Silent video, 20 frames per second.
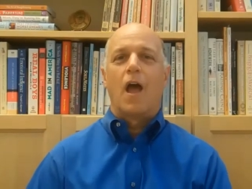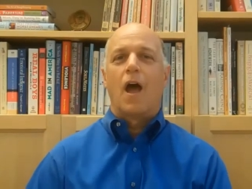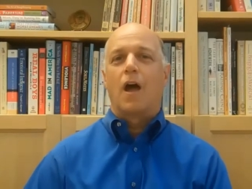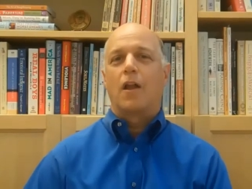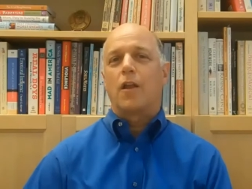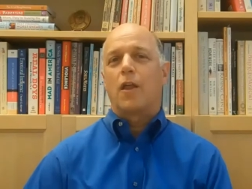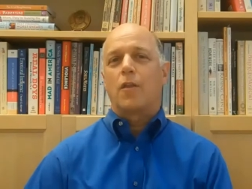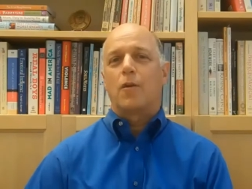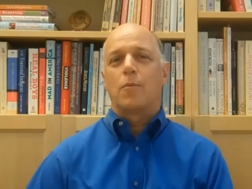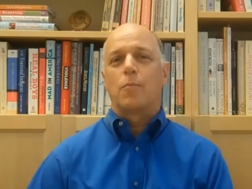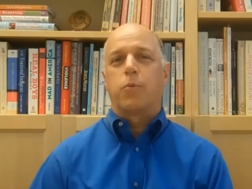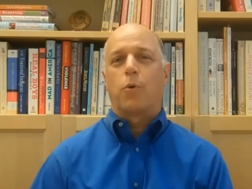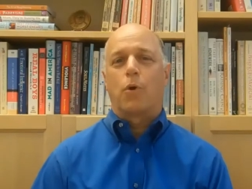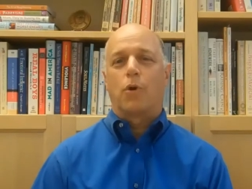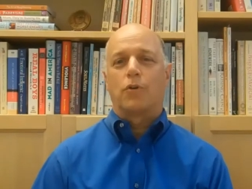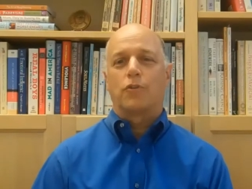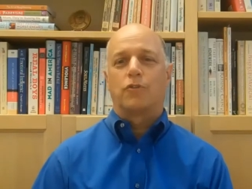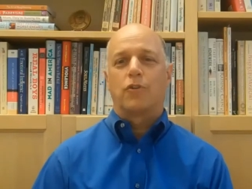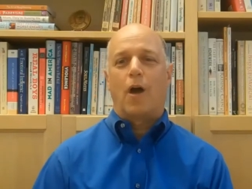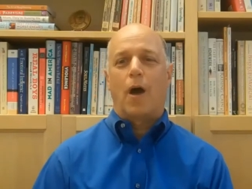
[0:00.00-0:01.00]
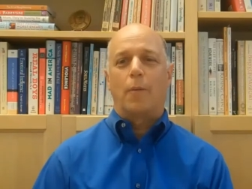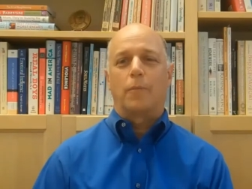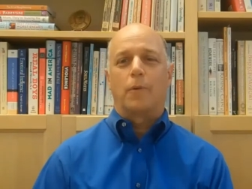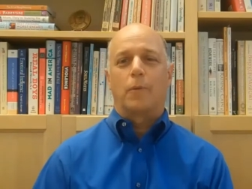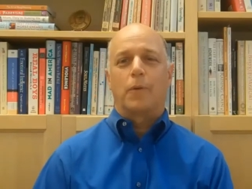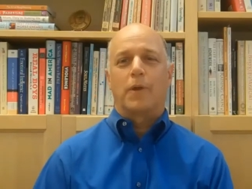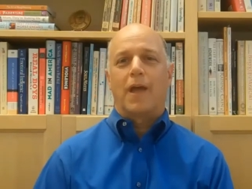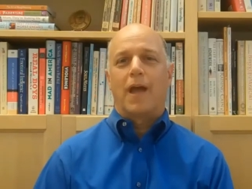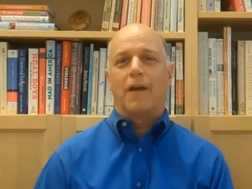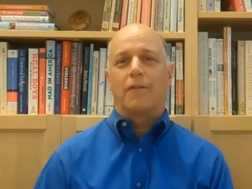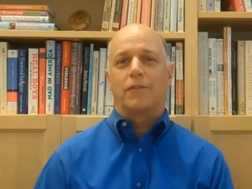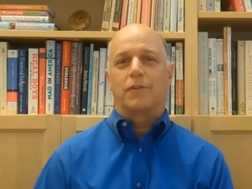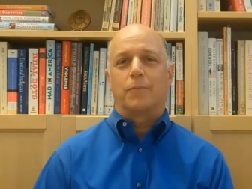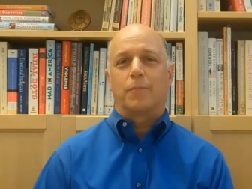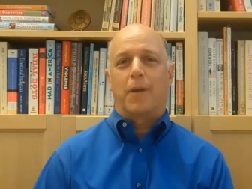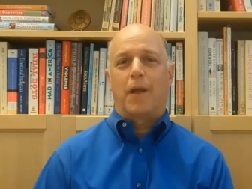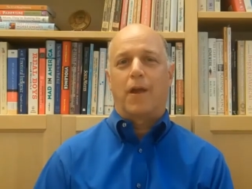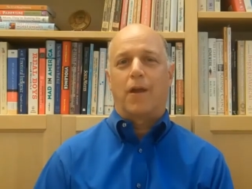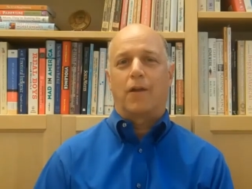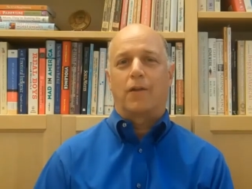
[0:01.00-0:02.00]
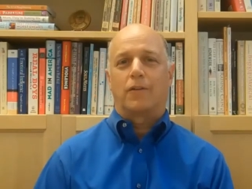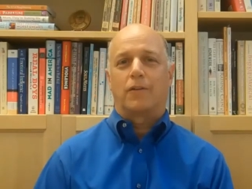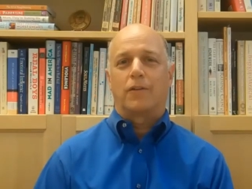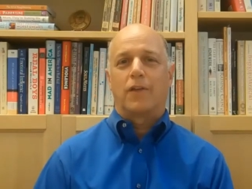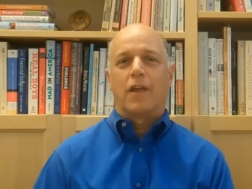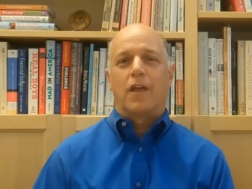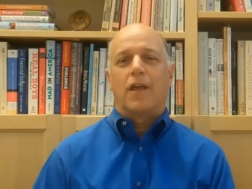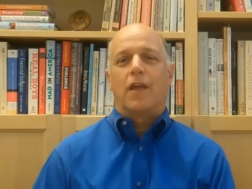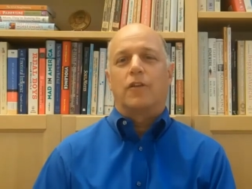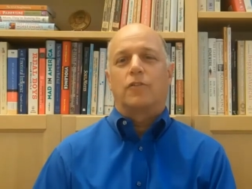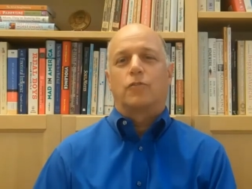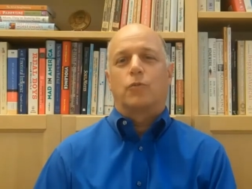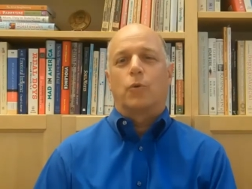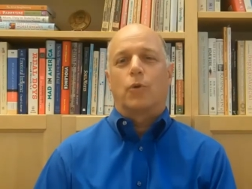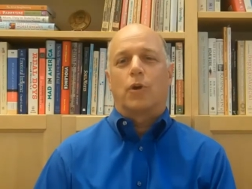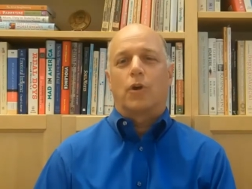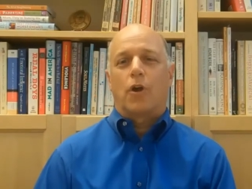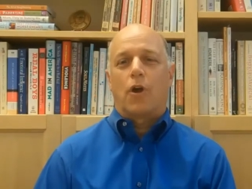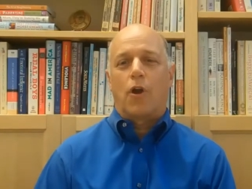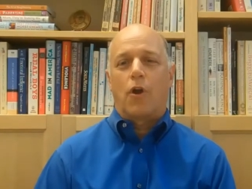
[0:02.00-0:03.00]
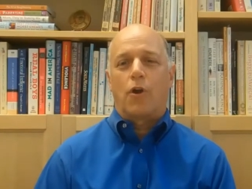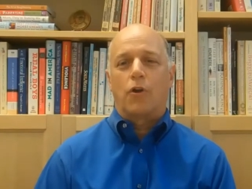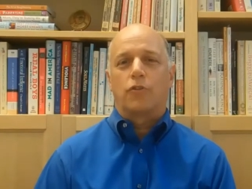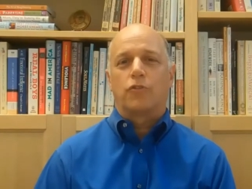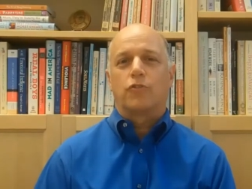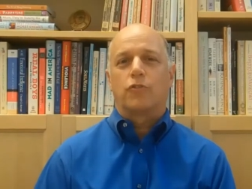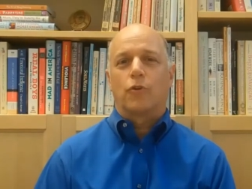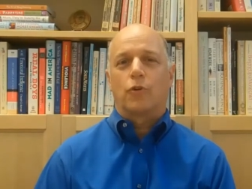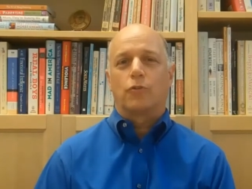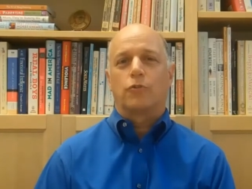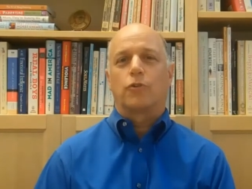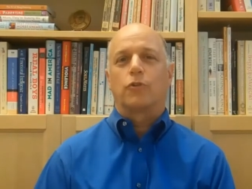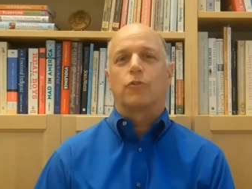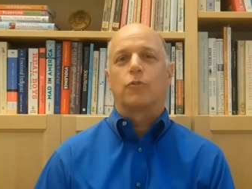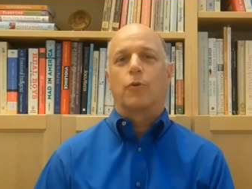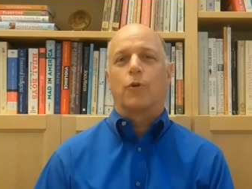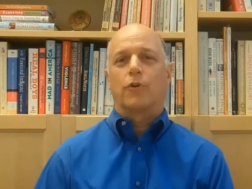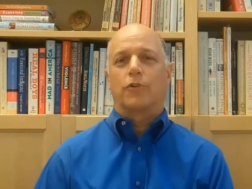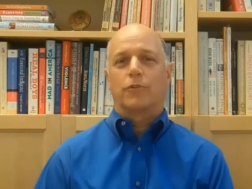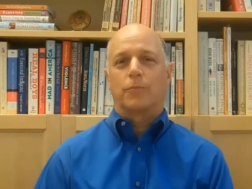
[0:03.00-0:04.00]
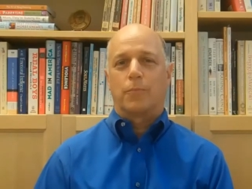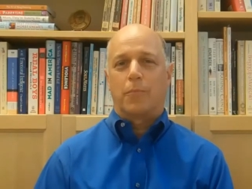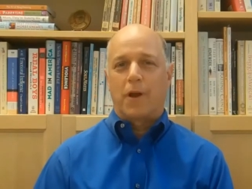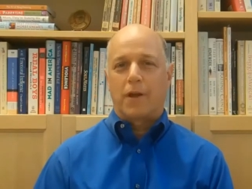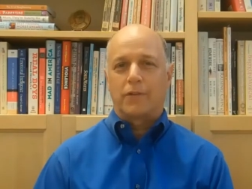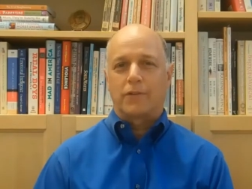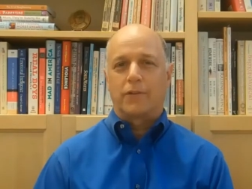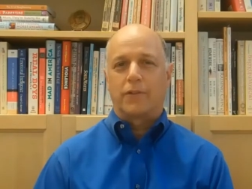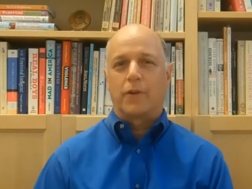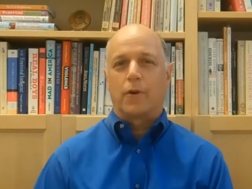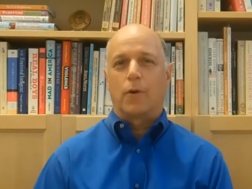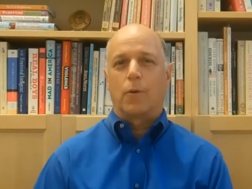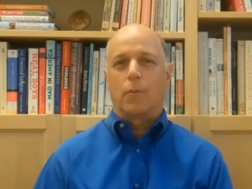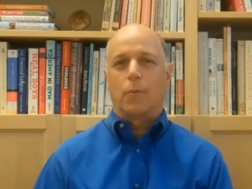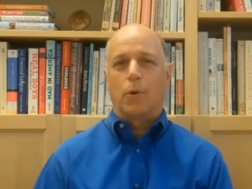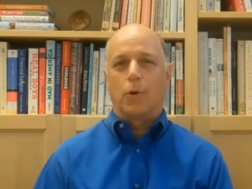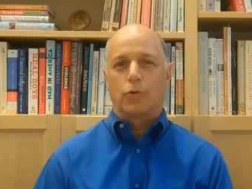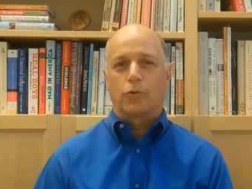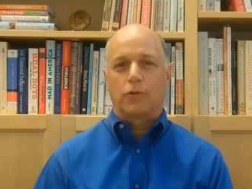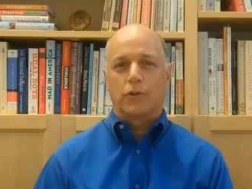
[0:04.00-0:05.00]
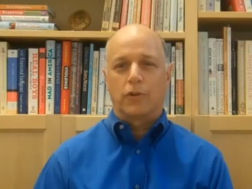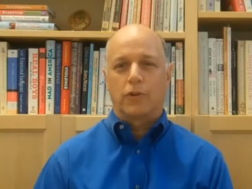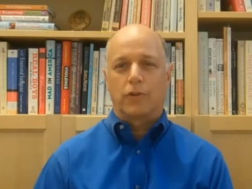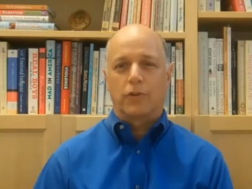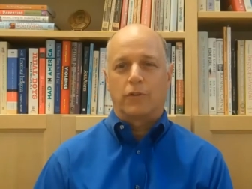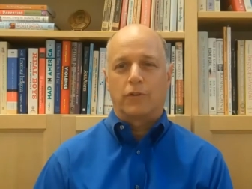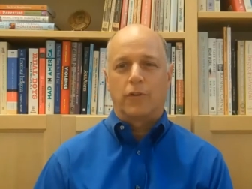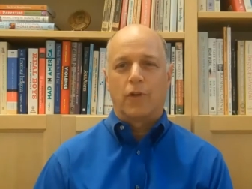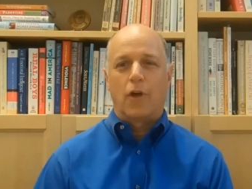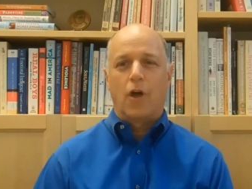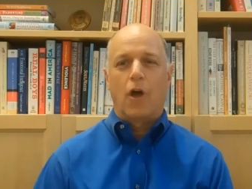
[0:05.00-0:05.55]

Another important job that we have as parents is to encourage children to express their emotions,